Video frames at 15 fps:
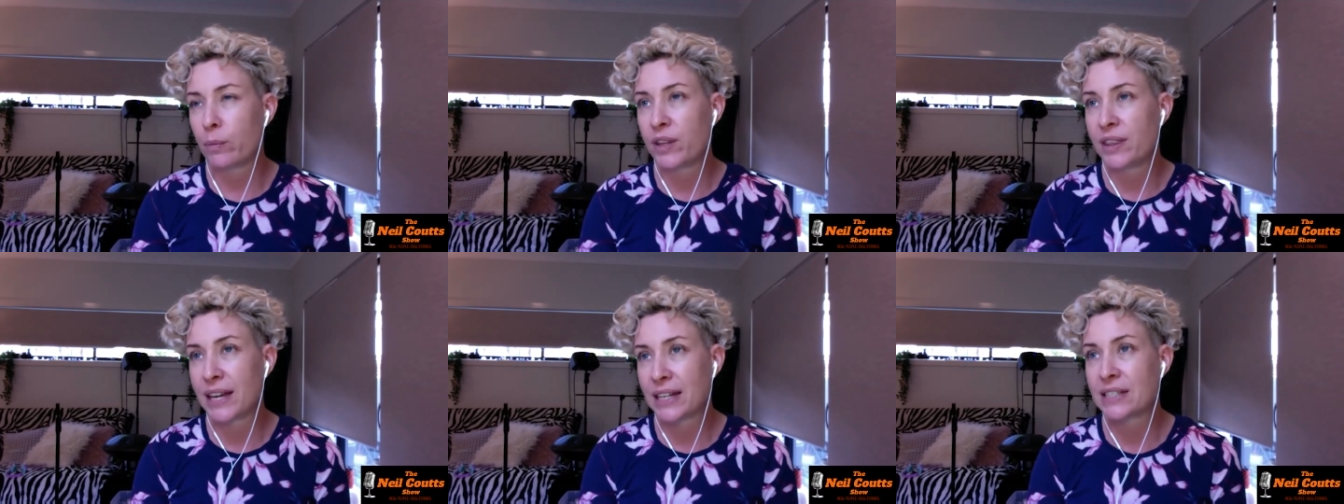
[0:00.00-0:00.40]

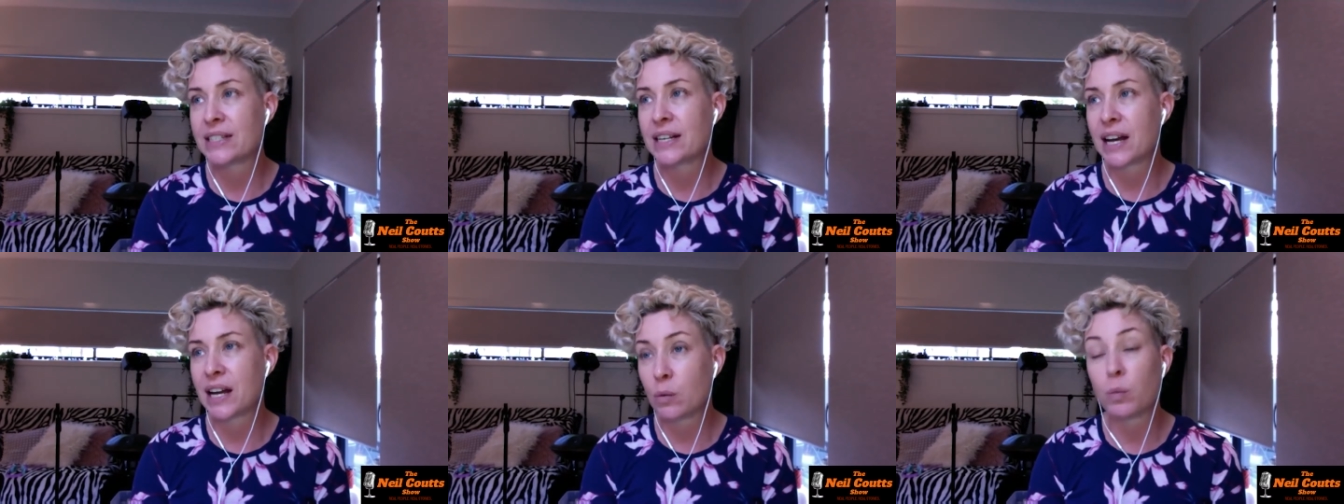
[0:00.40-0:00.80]
when that
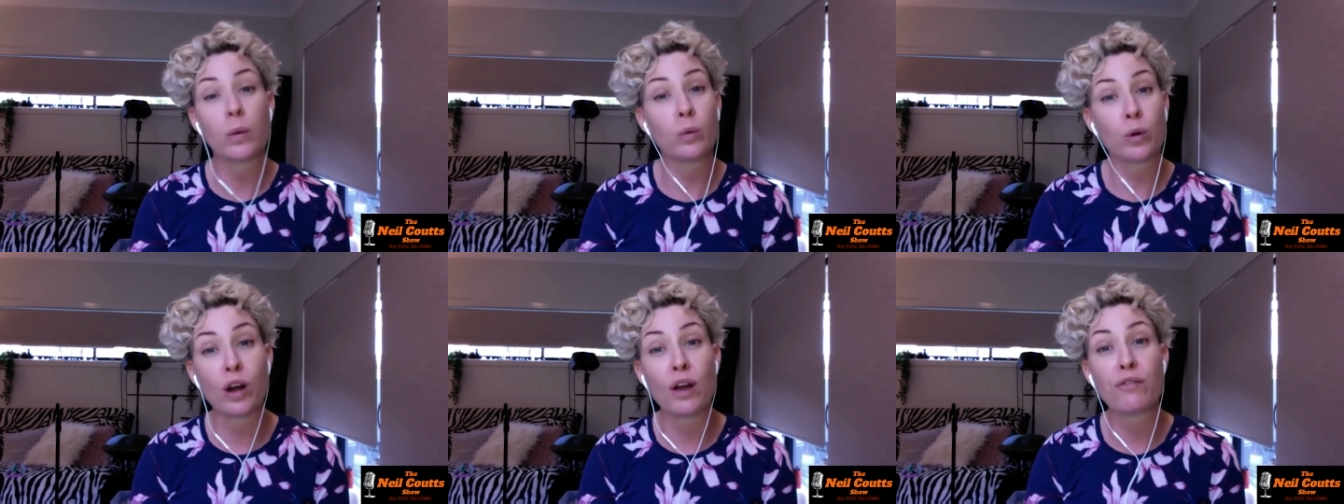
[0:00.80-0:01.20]
started,
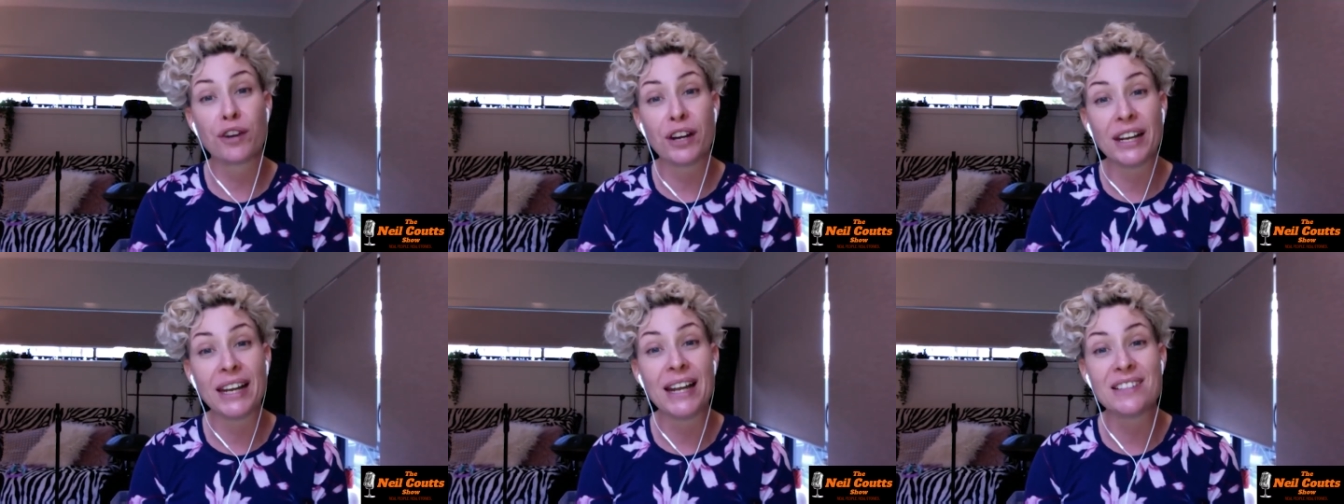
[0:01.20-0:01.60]
we were
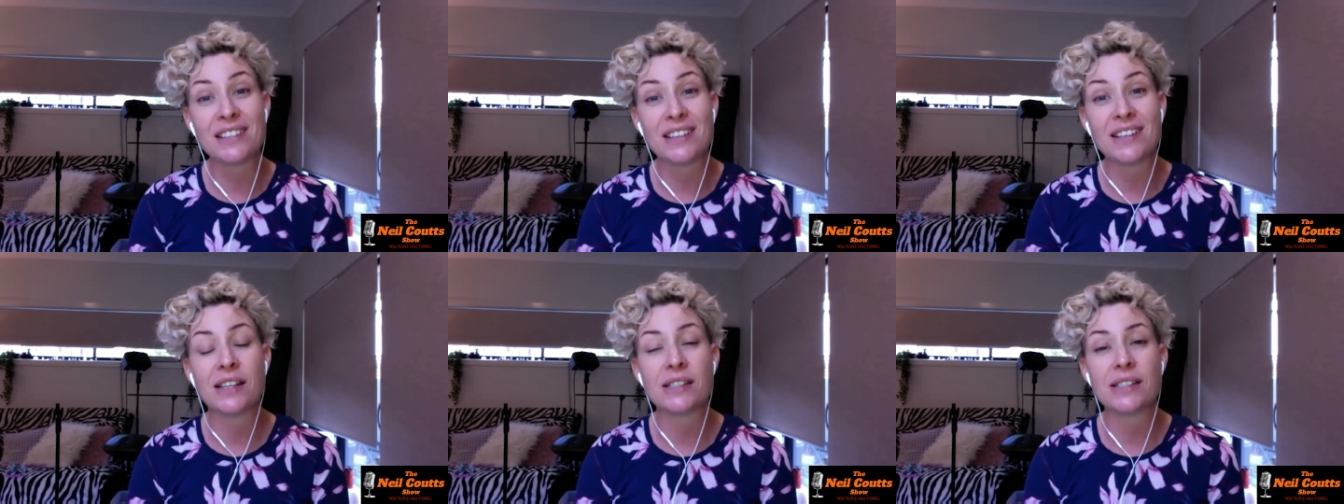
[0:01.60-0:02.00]
over in
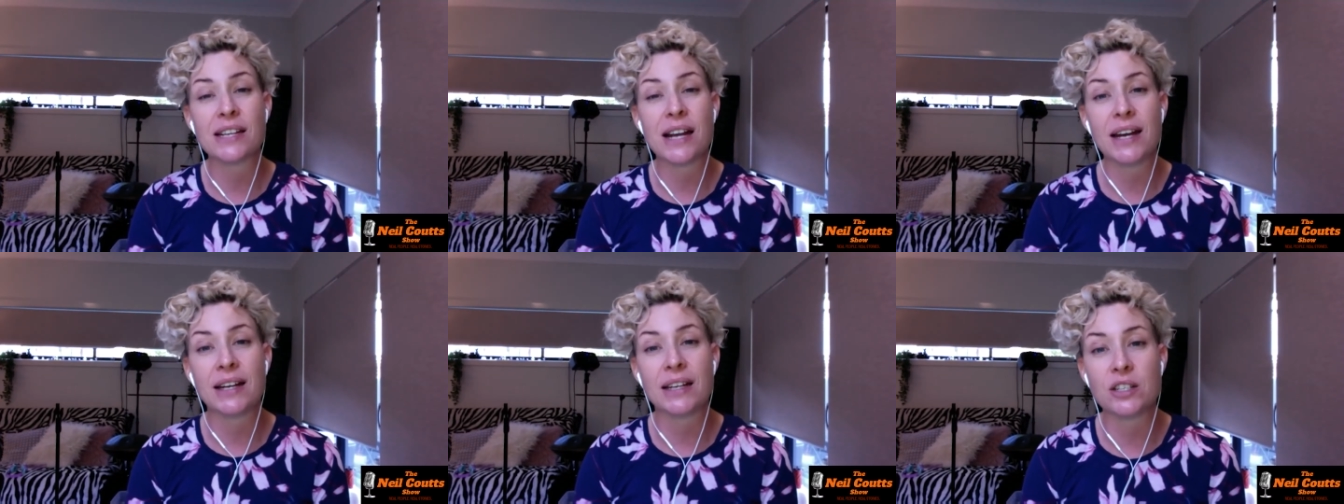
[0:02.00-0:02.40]
London and
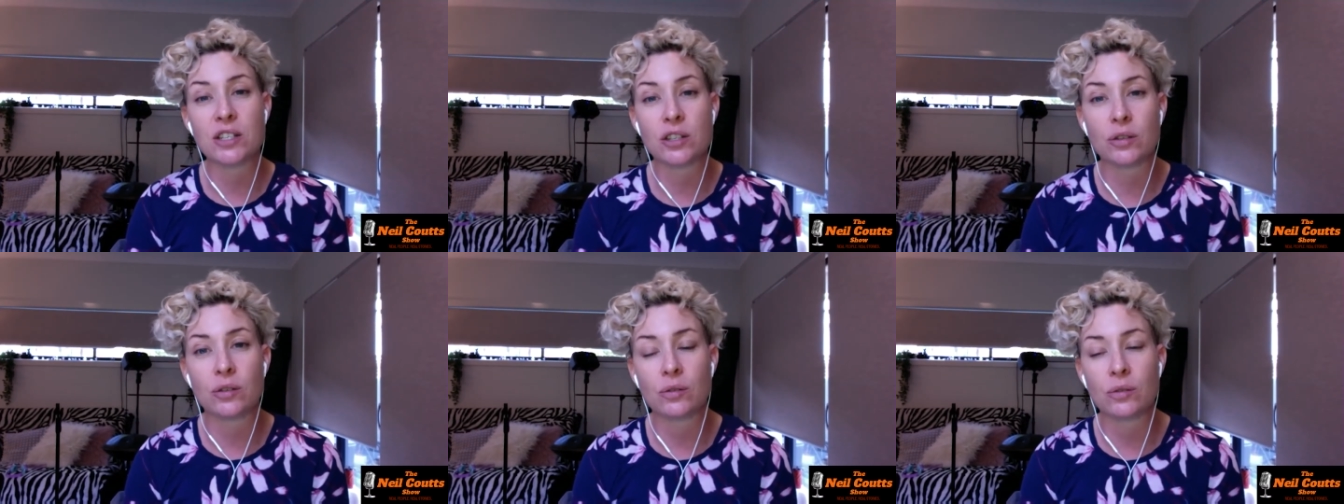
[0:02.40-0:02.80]
starting
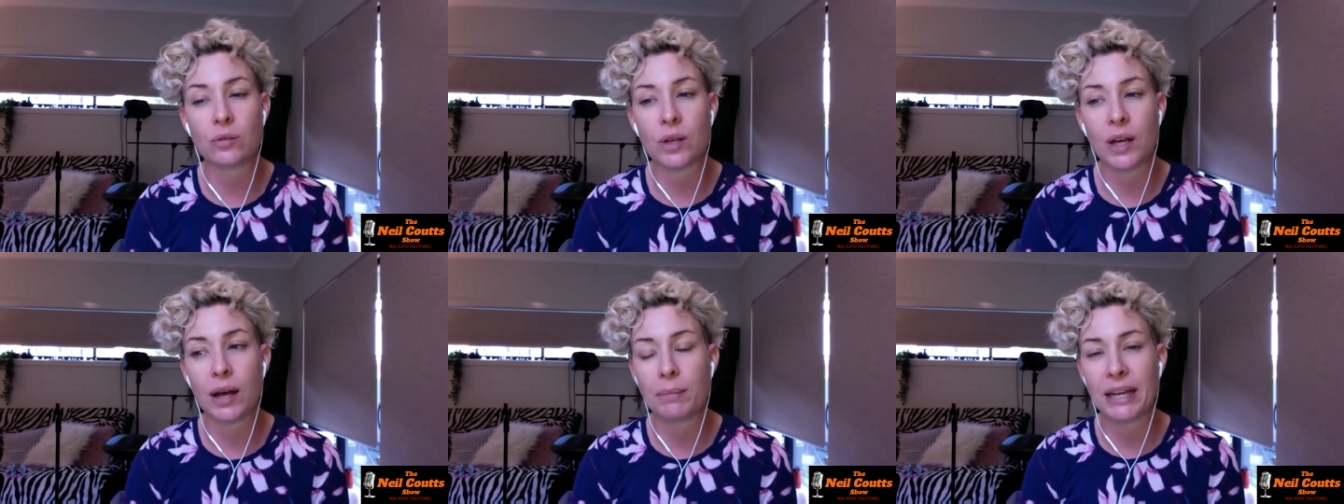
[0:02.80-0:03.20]

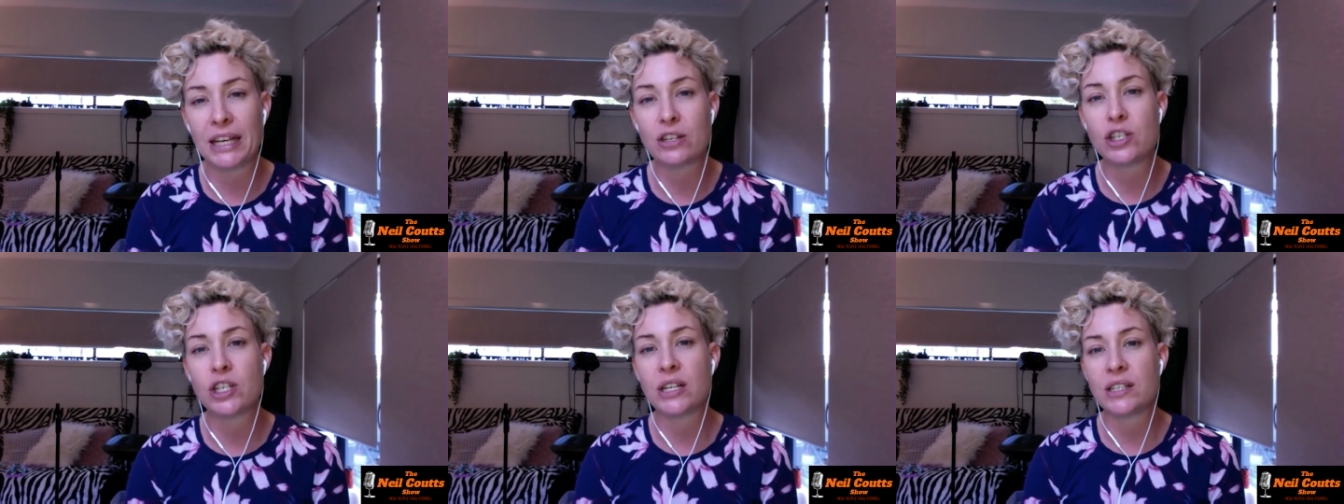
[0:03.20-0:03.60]
to um,
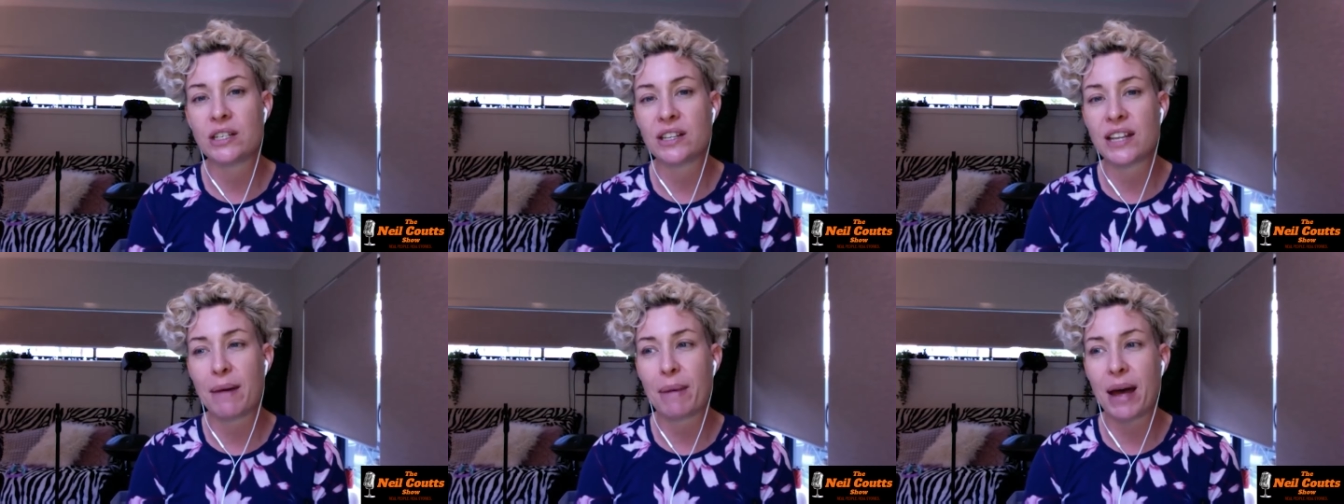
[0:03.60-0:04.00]
inch
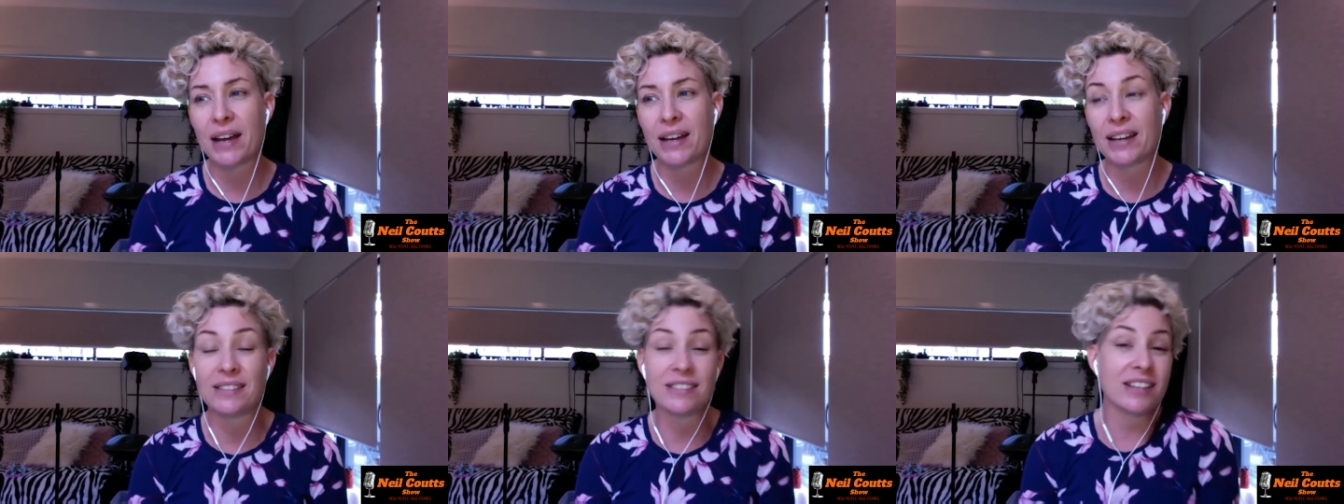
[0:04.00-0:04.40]
into that
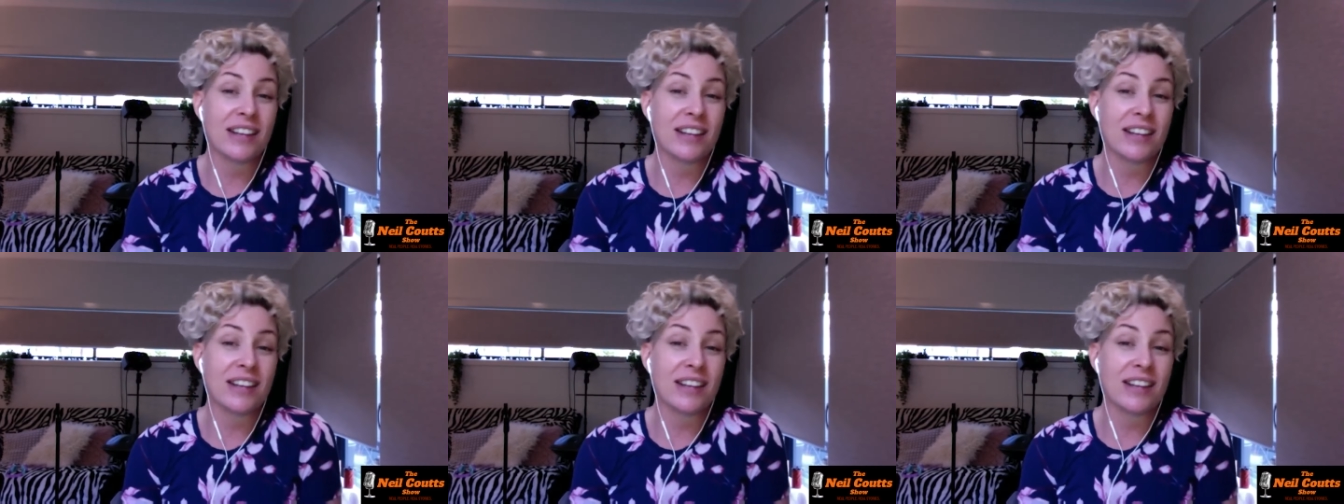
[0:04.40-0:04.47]
market.